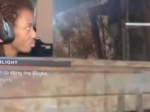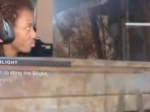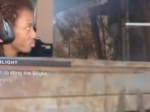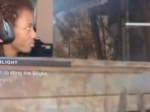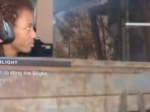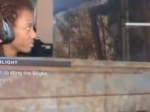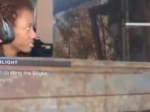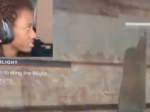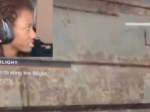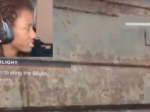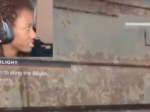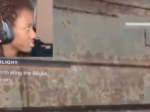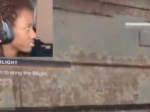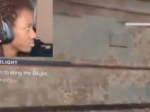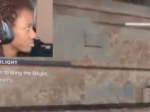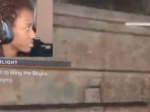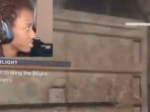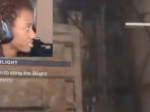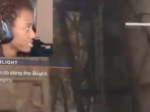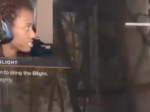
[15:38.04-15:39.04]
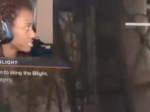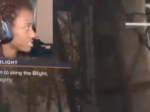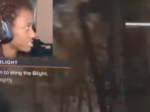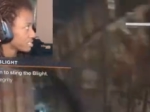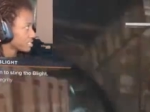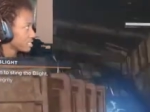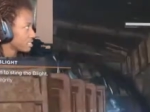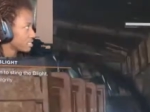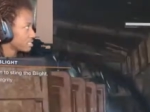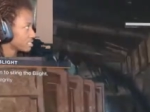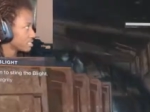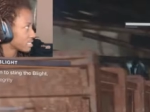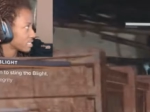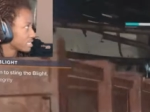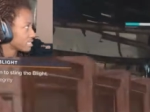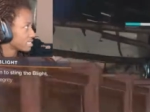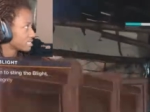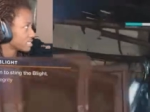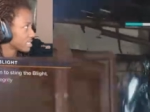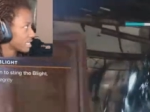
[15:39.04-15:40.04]
which what this does
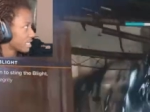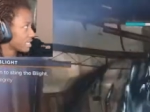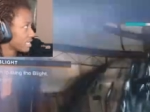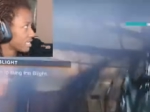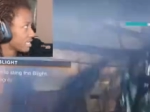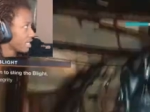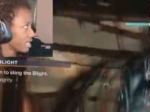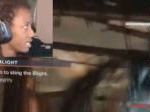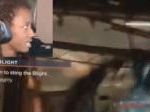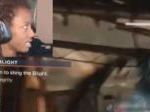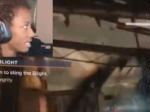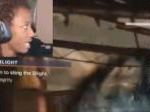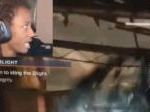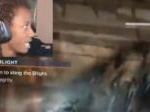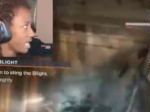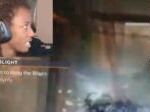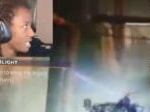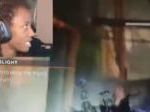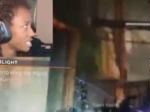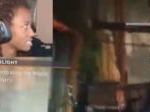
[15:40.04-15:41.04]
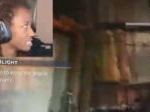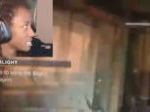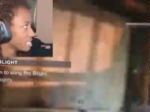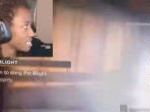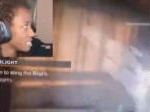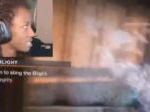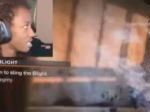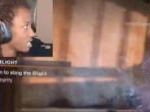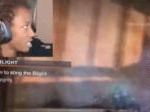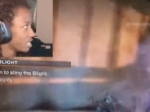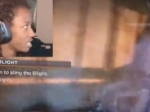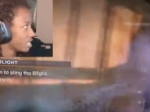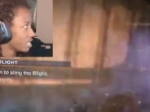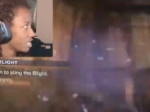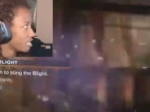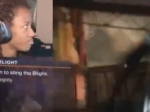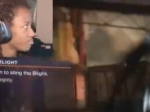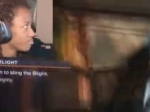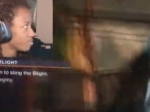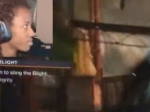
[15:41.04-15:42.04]
is it highlights and uh,
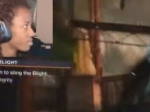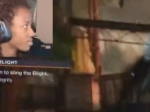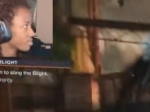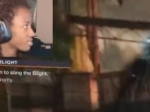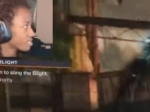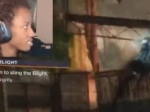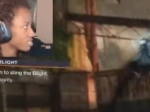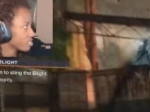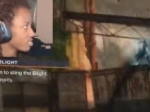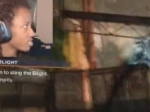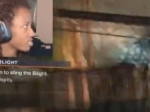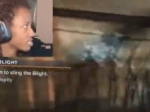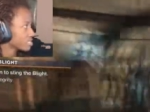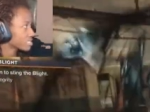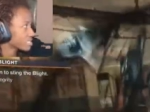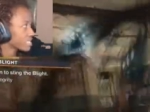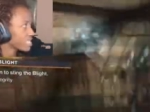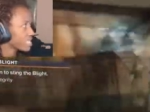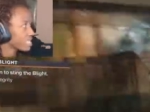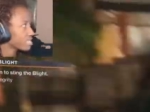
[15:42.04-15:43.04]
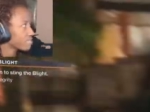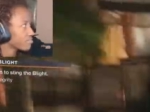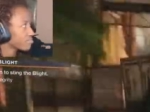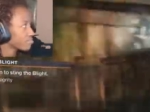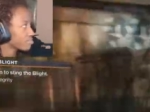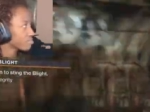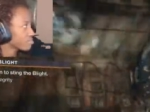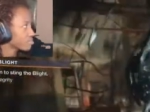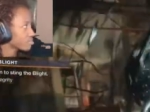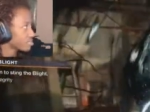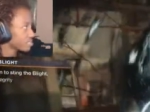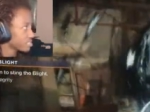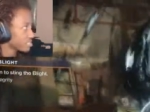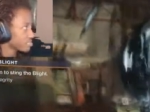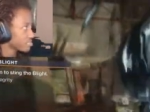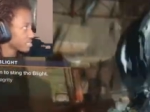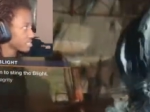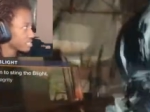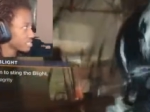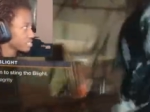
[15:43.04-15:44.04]
priority targets and improves
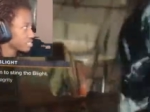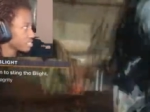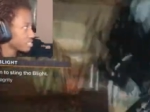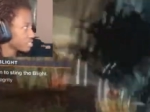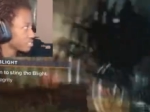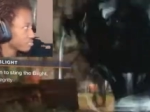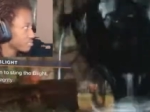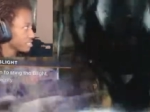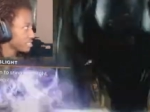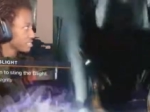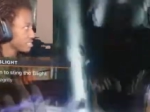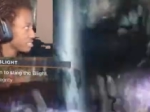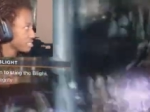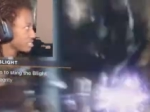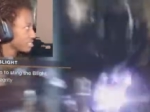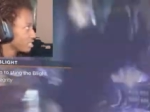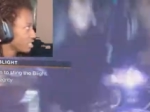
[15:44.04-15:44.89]
regeneration speed